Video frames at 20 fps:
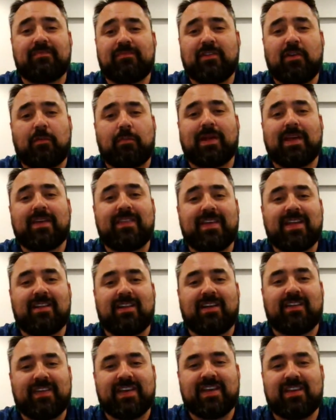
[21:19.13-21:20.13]
They'll play that
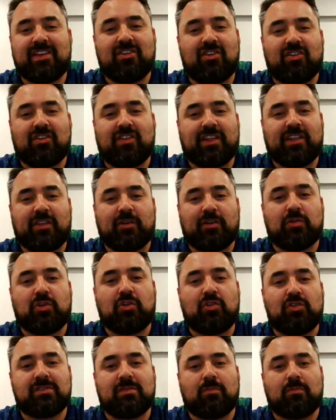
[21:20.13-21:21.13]
like that. They'll
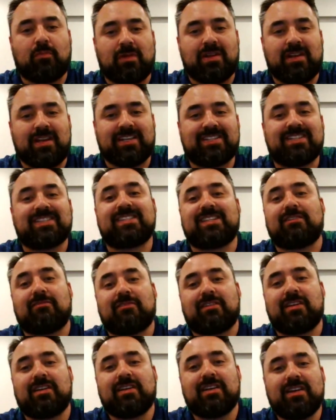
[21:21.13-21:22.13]
use them when
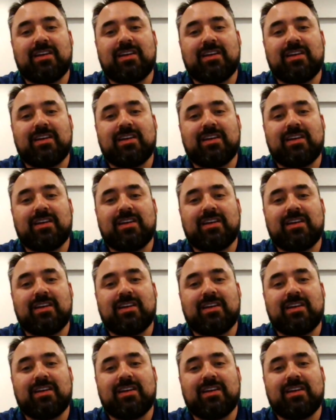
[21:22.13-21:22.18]
necessary.